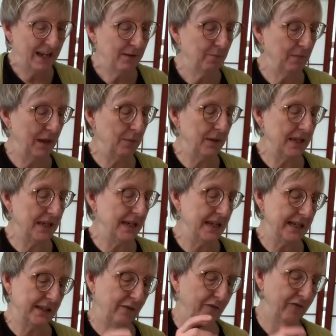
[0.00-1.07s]
Maybe he
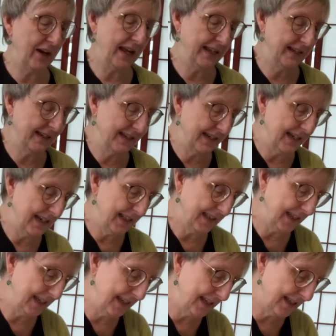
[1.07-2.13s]
needs a friend that he's